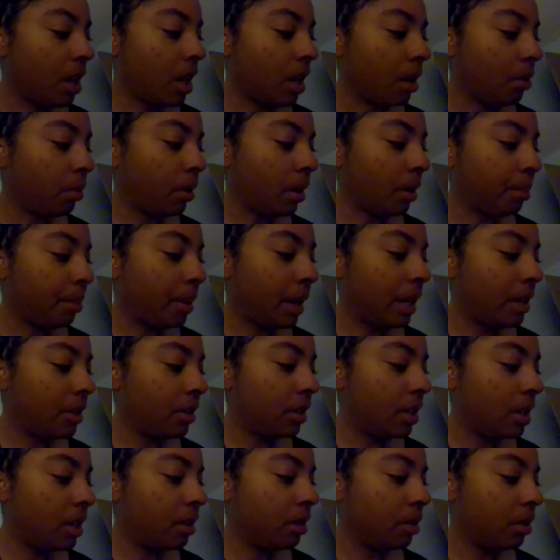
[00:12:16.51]
And where a
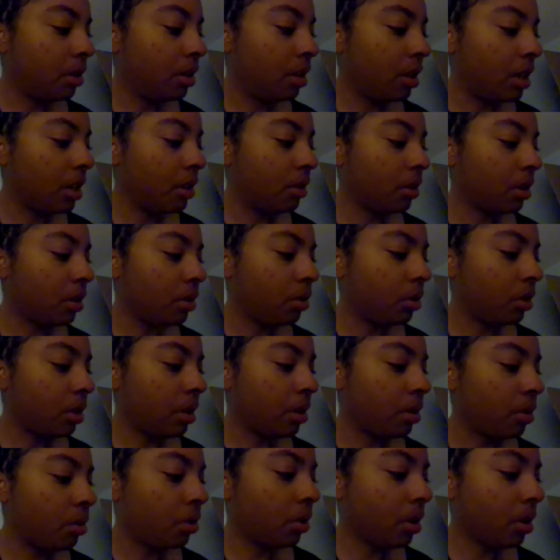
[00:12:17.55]
Piscean is concerned,